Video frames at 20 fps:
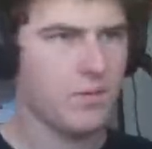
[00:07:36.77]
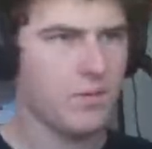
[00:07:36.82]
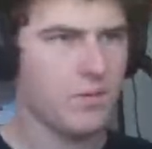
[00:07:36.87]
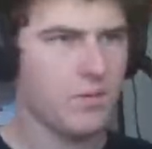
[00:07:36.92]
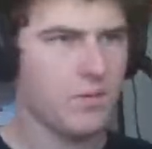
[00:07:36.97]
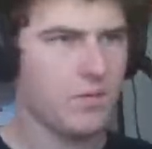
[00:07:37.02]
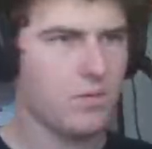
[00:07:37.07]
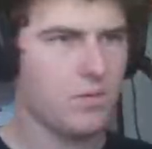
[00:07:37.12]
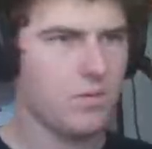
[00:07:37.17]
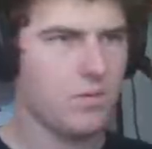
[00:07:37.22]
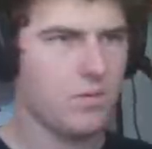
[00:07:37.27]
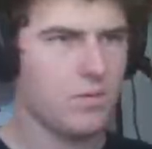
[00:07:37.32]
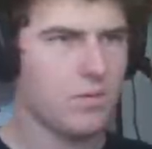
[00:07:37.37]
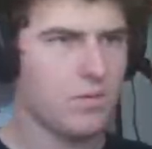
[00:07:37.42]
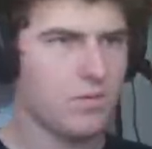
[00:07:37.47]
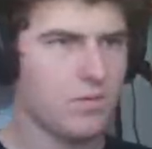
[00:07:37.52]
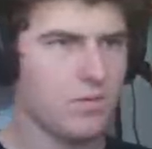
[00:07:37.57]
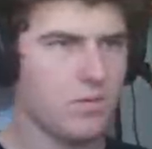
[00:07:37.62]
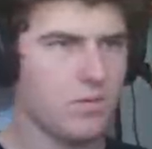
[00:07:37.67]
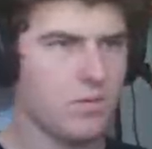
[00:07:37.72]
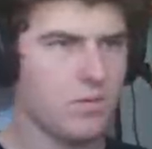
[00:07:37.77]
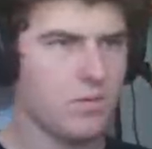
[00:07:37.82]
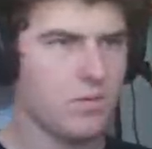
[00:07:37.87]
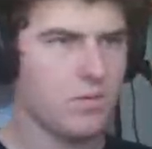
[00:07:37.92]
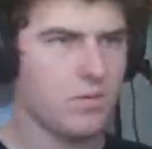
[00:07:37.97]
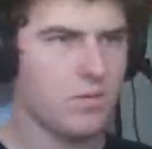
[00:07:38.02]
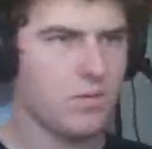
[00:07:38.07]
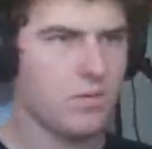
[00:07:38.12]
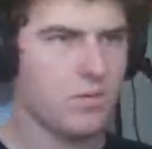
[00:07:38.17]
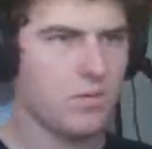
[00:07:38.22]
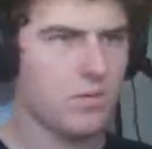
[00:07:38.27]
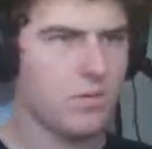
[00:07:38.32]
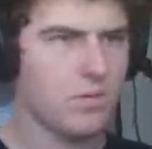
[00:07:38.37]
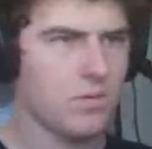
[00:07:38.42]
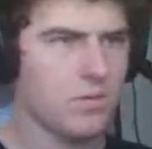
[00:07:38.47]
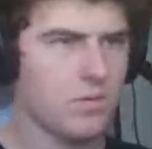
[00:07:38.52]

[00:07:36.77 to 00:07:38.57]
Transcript: Nobody speaks.